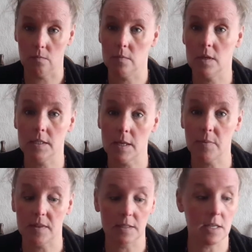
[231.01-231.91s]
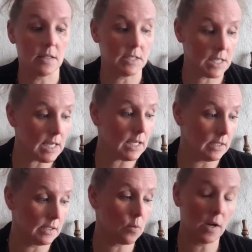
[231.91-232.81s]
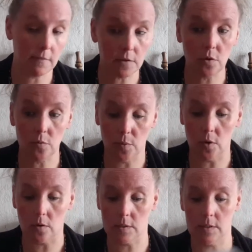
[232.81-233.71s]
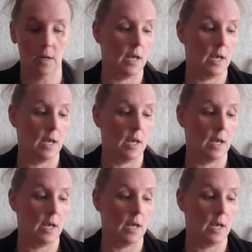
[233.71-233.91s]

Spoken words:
it's up in the, to the teens, quite a few books